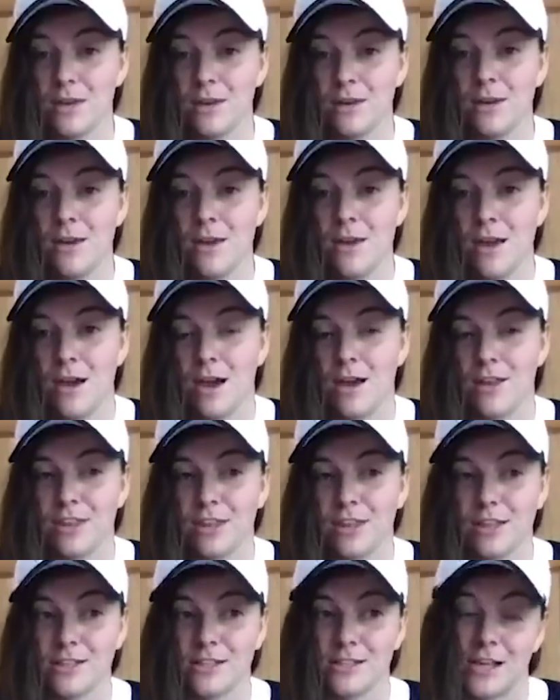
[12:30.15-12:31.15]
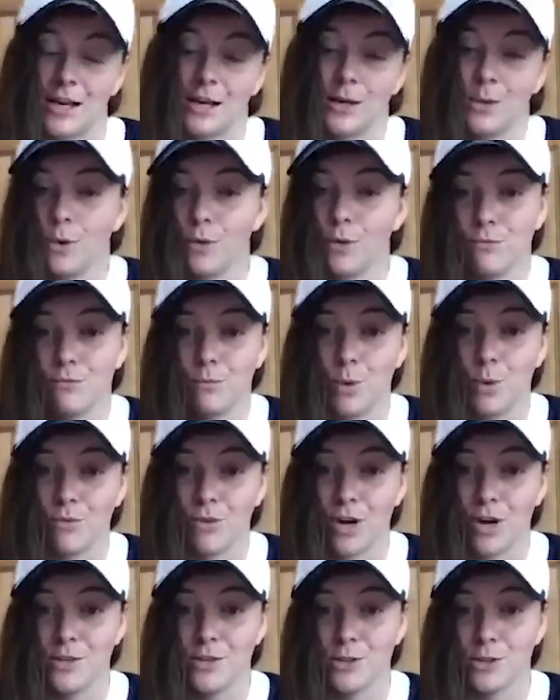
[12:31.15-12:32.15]
And I think that's exactly what
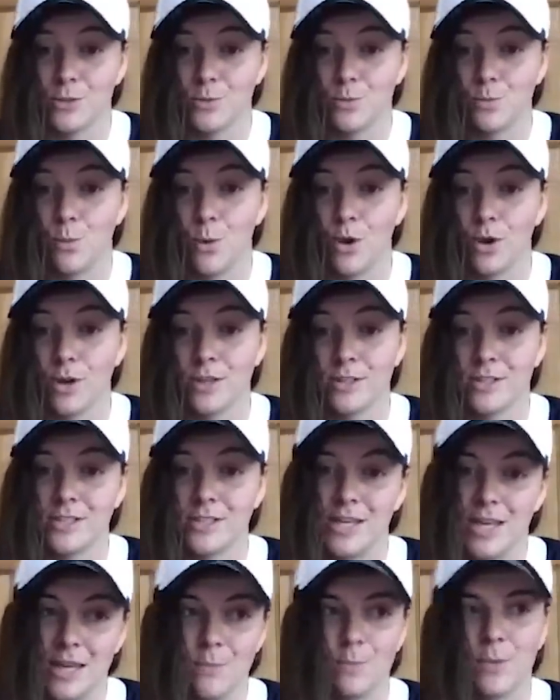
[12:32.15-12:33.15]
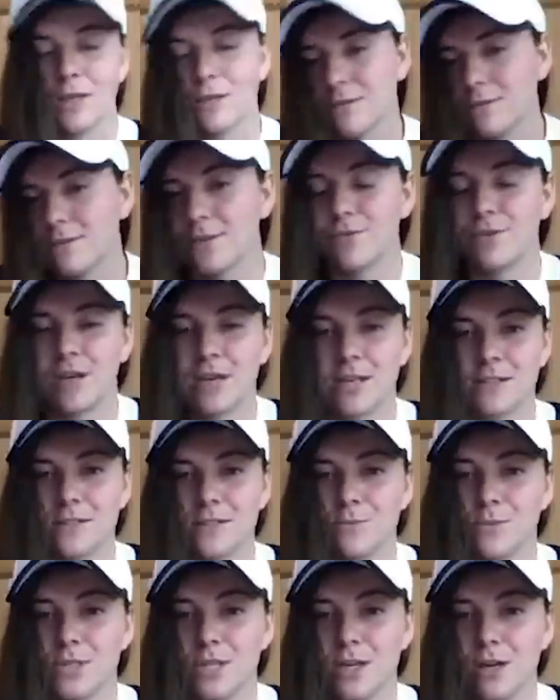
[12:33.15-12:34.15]
Rangers want as a team and the fans
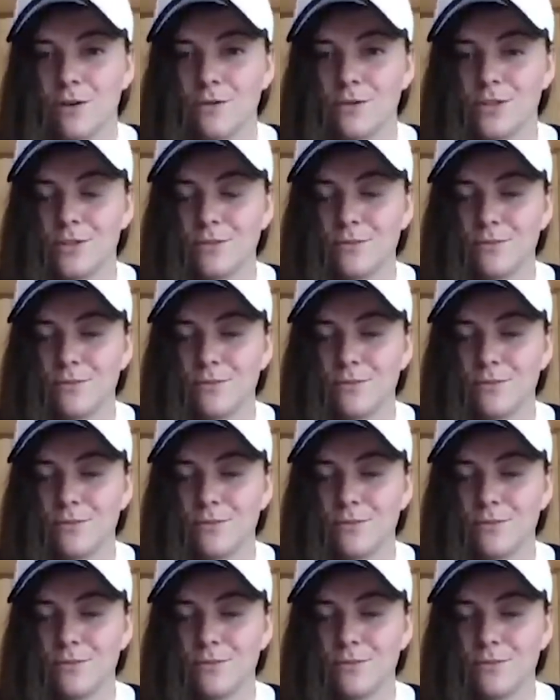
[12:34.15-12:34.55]
themselves.